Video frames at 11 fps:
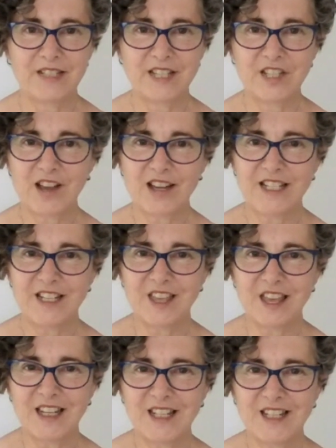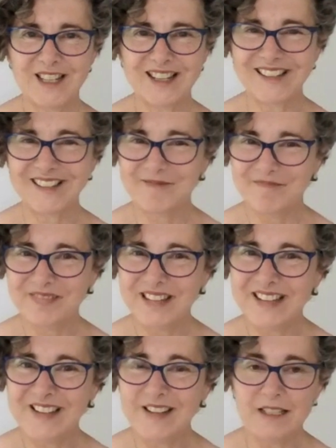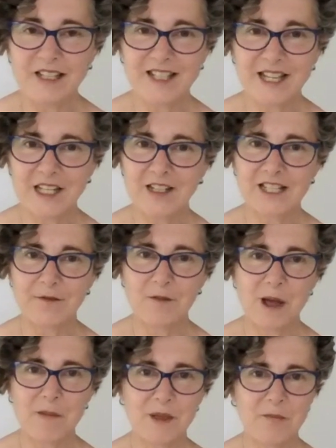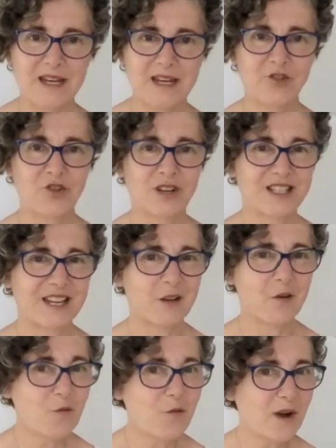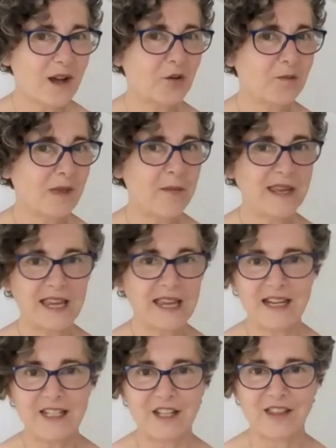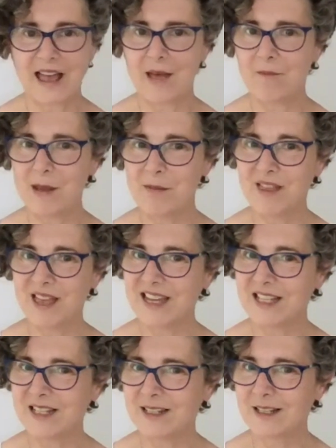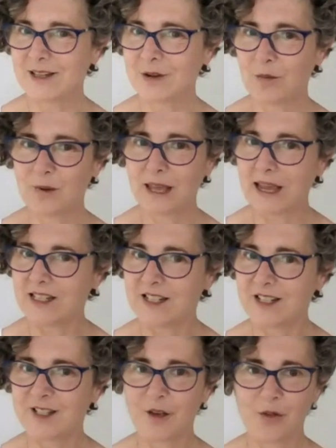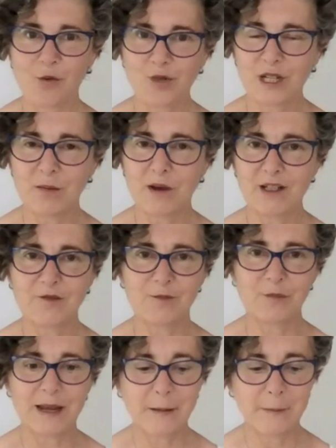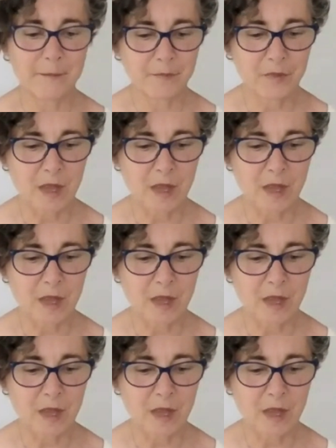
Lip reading: decided that it does sound as if it might be a bit interesting, oh, I could maybe get into that, maybe that isn't as complicated as I thought it might have been,